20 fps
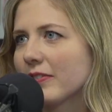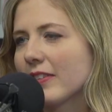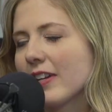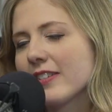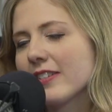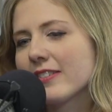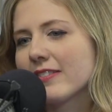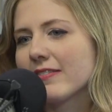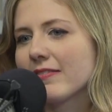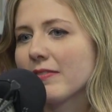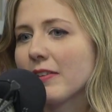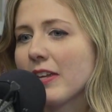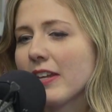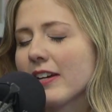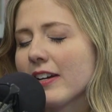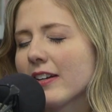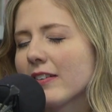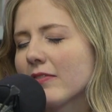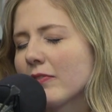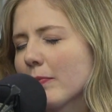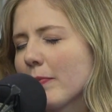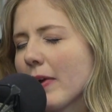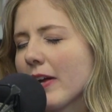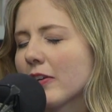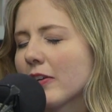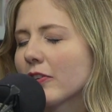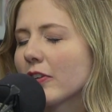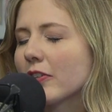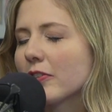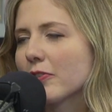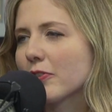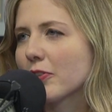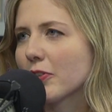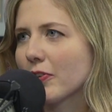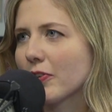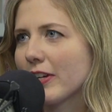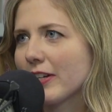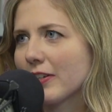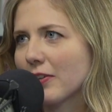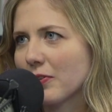it's getting a reminder on your
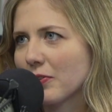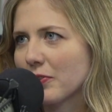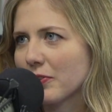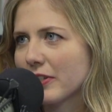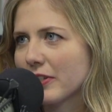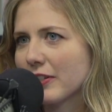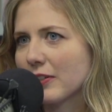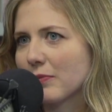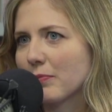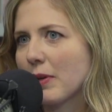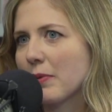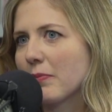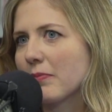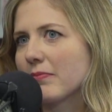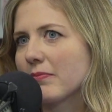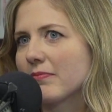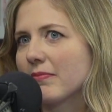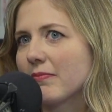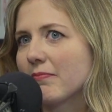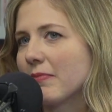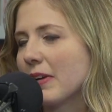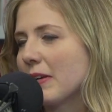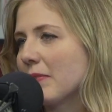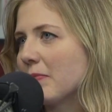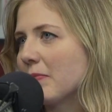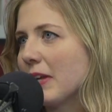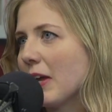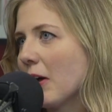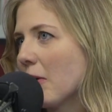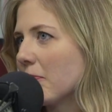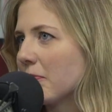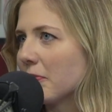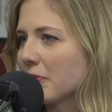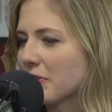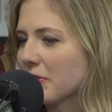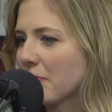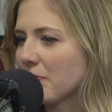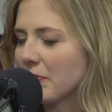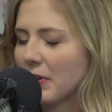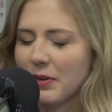screen to hold still might be helpful
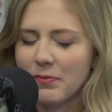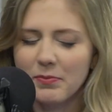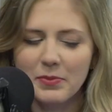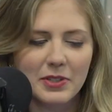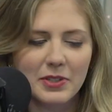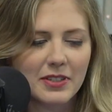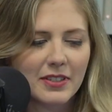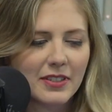sometimes.